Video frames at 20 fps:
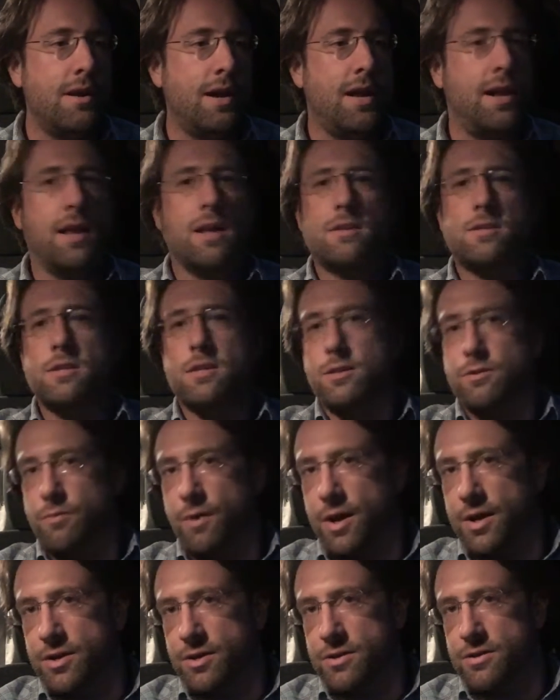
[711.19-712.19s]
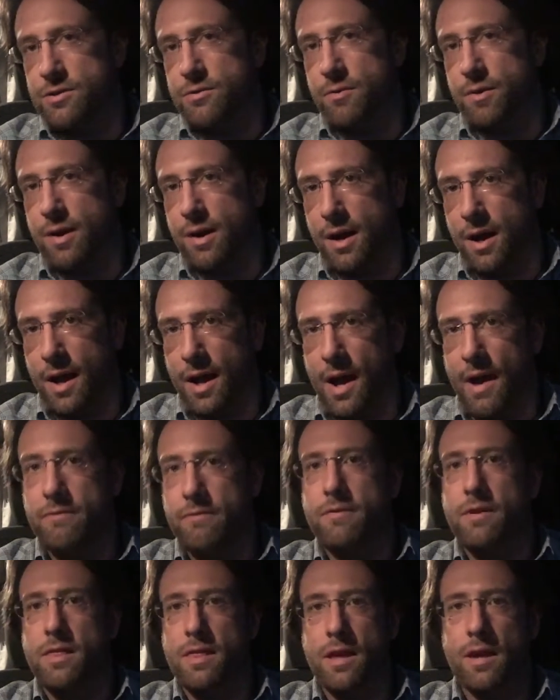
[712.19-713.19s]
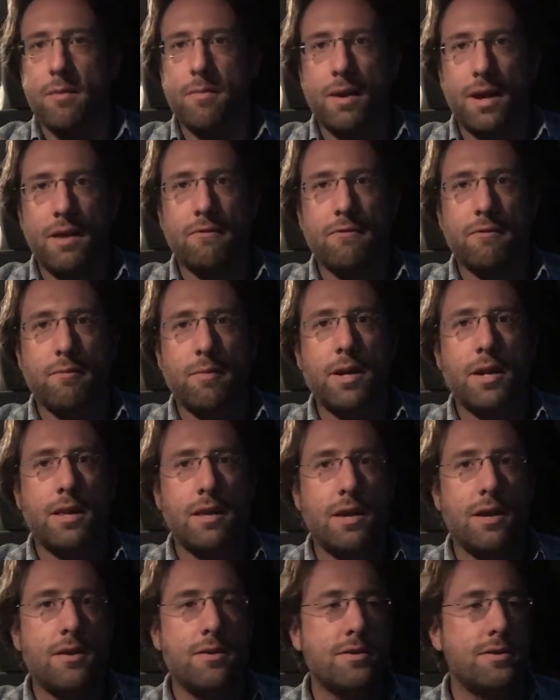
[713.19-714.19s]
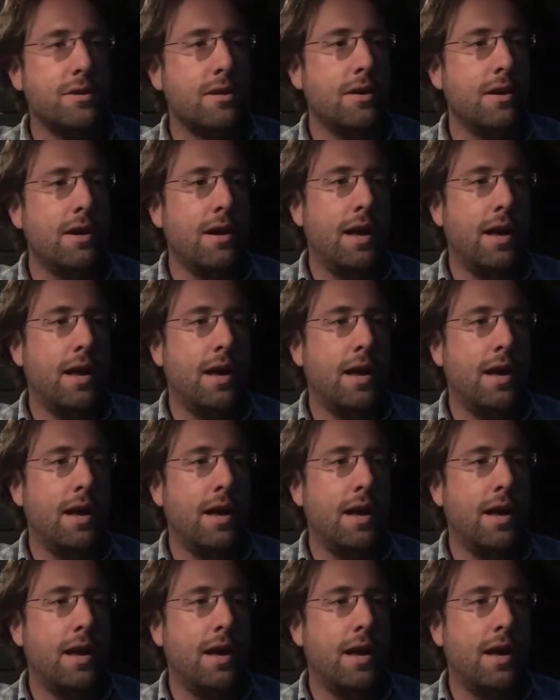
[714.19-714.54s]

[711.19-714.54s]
and had situations to where I have to think about it for many years.